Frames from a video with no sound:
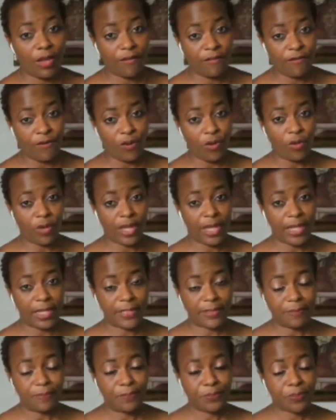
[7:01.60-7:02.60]

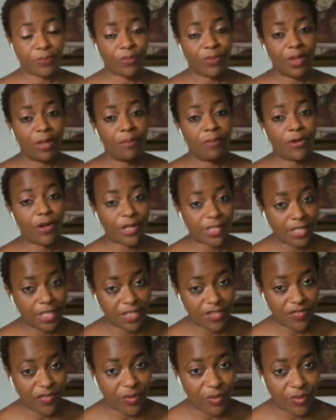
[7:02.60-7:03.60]
avoid
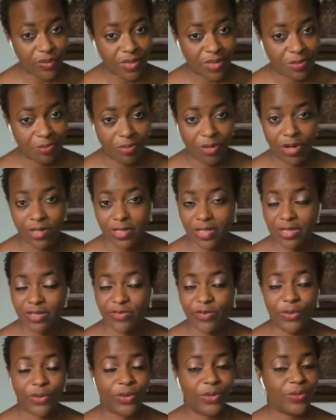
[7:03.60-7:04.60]
processed foods, processed
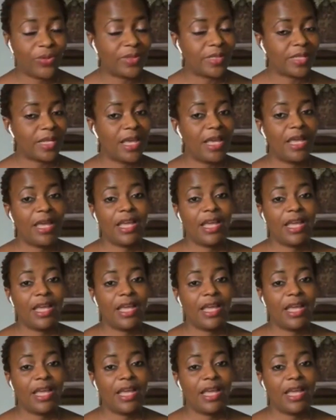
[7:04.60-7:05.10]
foods,